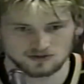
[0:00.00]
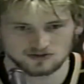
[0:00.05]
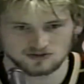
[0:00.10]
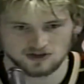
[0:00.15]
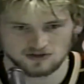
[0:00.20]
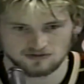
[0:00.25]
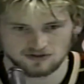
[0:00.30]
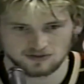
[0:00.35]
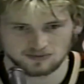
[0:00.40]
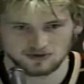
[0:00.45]
It was
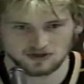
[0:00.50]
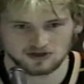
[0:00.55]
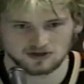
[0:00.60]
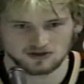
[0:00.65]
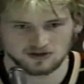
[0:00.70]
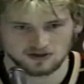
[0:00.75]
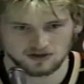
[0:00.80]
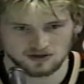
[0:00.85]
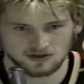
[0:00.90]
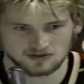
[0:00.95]
tough. They played
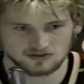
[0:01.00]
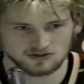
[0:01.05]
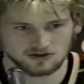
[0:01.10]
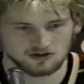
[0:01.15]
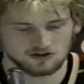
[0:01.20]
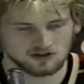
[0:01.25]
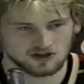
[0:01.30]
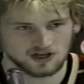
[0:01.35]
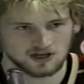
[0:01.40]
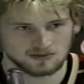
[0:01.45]
a
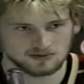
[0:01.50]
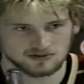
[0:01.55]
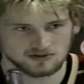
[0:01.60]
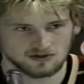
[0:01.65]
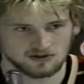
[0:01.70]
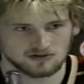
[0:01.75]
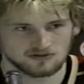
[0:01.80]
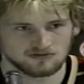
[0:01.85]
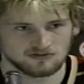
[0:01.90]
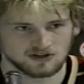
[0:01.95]
solid game,
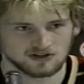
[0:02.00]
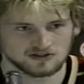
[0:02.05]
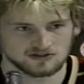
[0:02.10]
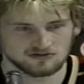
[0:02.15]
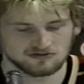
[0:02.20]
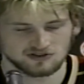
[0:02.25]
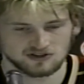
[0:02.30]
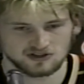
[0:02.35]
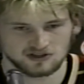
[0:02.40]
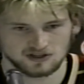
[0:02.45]
solid
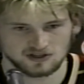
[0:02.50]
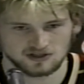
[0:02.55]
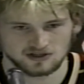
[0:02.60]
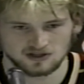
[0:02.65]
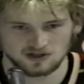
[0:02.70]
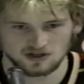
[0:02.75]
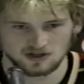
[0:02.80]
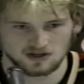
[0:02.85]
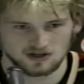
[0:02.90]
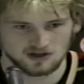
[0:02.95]
defensively, and
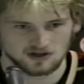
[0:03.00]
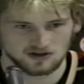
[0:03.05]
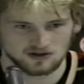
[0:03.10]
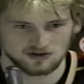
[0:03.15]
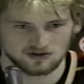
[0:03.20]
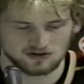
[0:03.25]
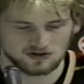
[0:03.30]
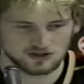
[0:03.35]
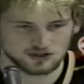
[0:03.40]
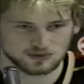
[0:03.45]

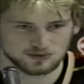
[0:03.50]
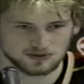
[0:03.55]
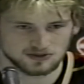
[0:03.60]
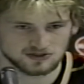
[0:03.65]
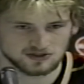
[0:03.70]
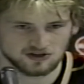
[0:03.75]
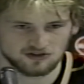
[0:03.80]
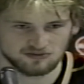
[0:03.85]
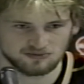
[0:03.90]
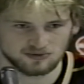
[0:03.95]
you know, not just
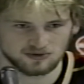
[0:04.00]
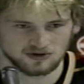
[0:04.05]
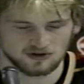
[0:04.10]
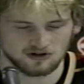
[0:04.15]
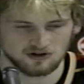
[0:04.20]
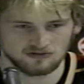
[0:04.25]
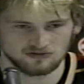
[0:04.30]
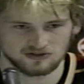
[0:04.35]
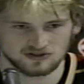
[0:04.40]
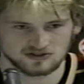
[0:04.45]
myself, but
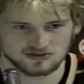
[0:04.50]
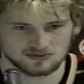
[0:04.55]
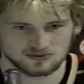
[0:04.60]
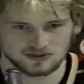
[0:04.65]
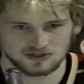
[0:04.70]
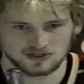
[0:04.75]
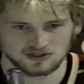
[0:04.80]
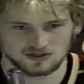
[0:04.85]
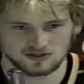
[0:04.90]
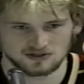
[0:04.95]
all of us.
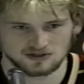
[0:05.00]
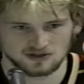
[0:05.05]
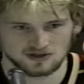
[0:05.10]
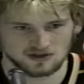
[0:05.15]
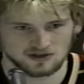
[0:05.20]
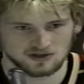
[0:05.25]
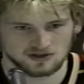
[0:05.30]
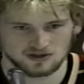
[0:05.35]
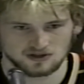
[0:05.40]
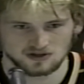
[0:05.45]
We didn't,
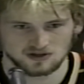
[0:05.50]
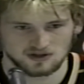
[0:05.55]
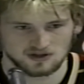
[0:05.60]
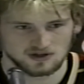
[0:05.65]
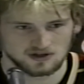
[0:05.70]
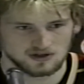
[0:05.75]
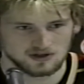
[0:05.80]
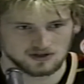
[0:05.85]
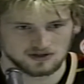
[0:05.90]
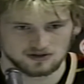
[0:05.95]
uh,
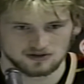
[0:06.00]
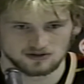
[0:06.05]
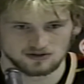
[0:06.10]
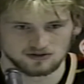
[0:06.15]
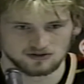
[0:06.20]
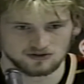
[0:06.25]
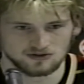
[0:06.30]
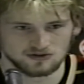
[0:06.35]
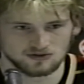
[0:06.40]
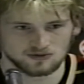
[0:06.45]

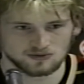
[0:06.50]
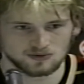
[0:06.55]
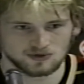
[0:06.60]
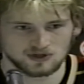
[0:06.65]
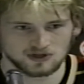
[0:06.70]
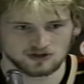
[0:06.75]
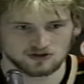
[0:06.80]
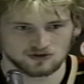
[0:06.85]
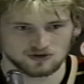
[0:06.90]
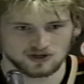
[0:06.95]
you know, we
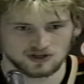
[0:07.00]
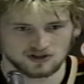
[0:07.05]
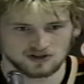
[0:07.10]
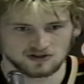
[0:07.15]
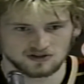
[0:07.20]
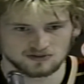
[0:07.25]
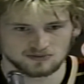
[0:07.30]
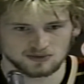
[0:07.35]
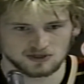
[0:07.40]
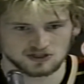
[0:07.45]
didn't create
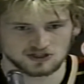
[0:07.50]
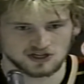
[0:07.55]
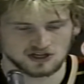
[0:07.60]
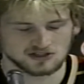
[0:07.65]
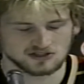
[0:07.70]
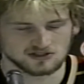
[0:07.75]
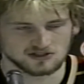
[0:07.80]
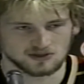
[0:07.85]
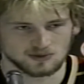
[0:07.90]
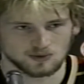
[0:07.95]
as many
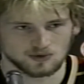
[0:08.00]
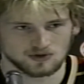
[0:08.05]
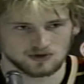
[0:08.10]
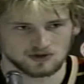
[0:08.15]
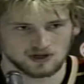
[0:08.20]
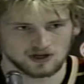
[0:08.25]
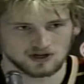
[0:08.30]
chances that we